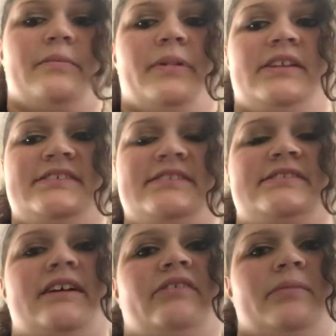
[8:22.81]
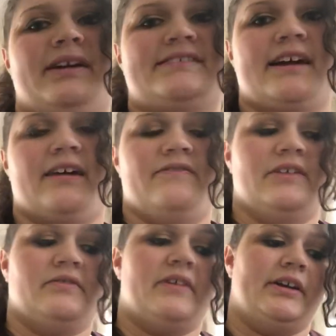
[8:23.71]
But this is definitely my second
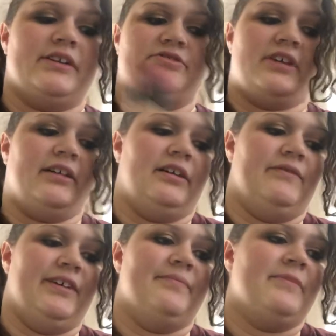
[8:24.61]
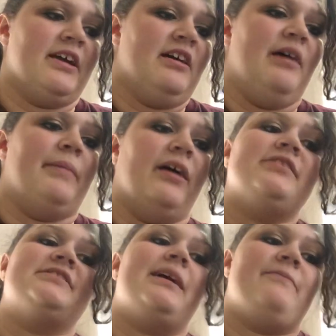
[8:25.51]
favorite foundation. I love it. My
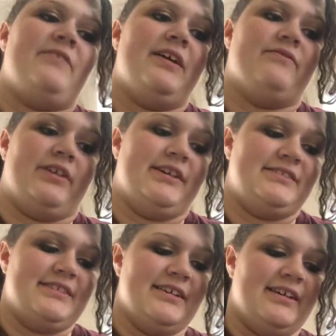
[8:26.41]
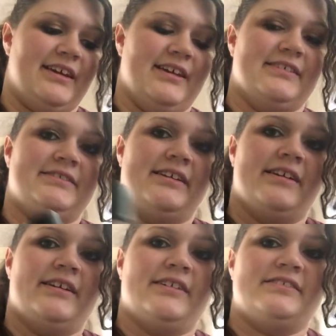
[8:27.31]
all-time favorite is
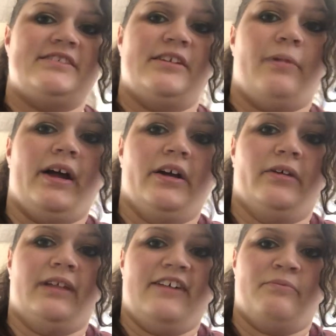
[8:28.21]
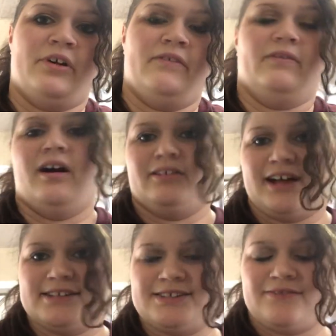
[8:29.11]
CYO Life Proof Long
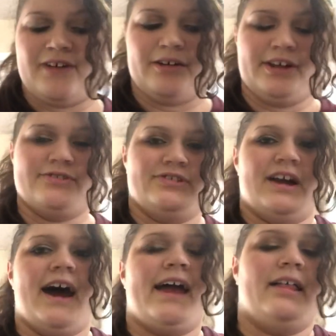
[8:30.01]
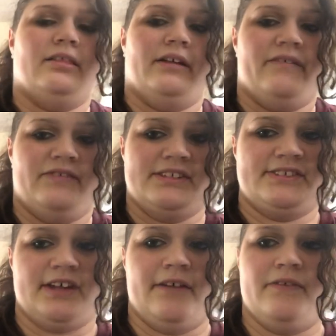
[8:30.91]
Lasting Foundation. I love this
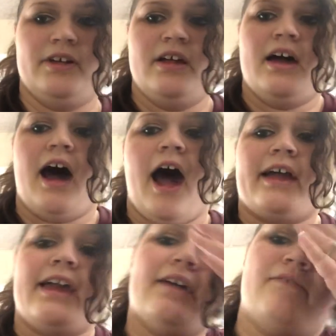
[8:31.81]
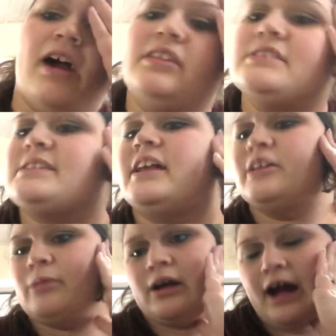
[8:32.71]
stuff. I can't find this
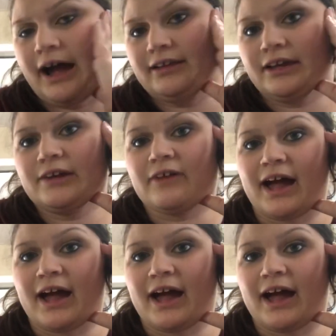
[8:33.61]
anywhere I live.